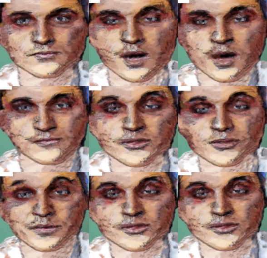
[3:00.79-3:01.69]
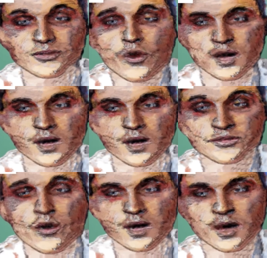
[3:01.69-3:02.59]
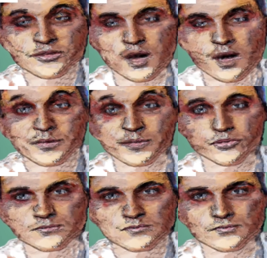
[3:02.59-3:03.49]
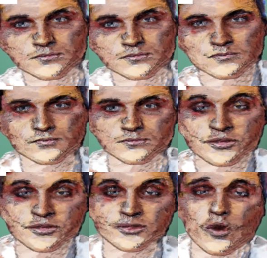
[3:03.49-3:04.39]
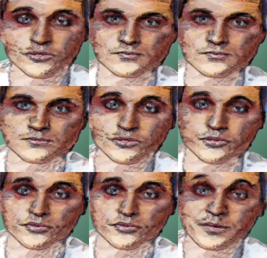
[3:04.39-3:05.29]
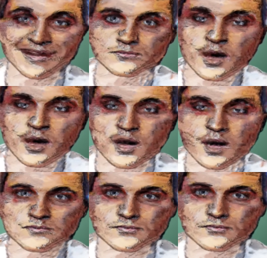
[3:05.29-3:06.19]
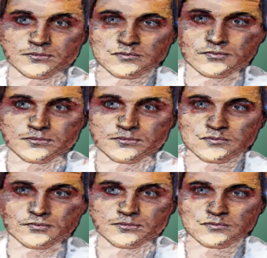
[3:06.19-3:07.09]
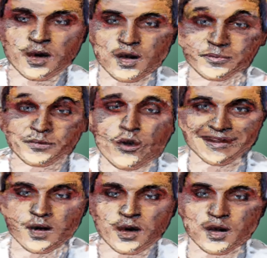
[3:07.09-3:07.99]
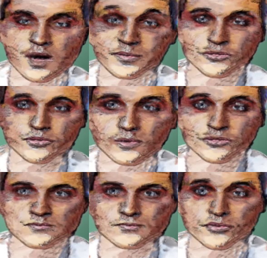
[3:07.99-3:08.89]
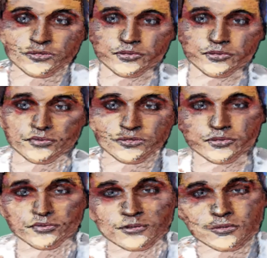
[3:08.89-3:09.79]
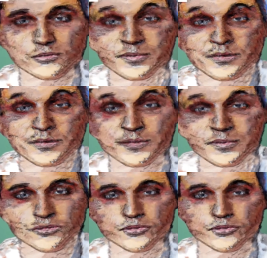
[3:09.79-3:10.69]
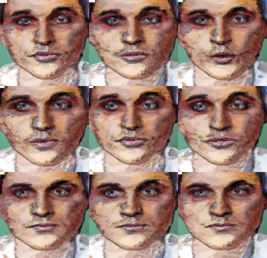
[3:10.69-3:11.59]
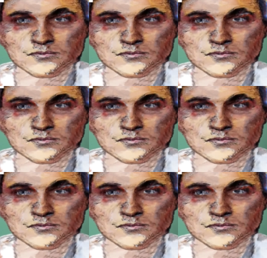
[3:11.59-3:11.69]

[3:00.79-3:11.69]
alpha-ketoglutarate dehydrogenase to produce succinyl-CoA. A molecule of NAD+ is reduced to NADH in this step also.